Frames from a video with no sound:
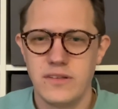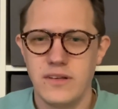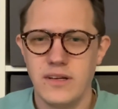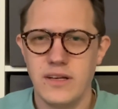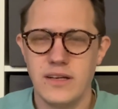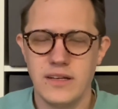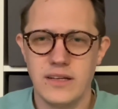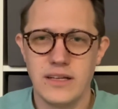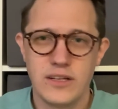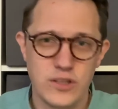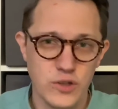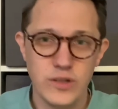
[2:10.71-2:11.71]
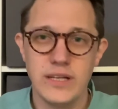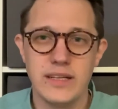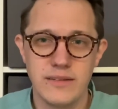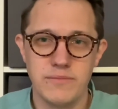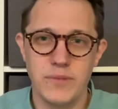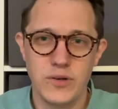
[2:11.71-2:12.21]
uh,
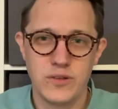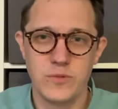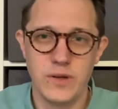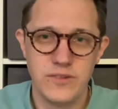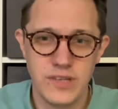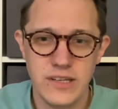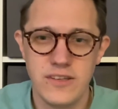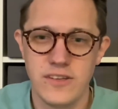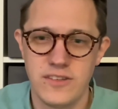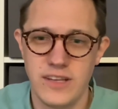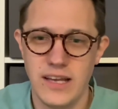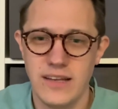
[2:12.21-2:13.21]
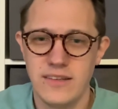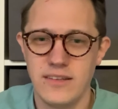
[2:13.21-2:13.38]
including most of what Jesus says,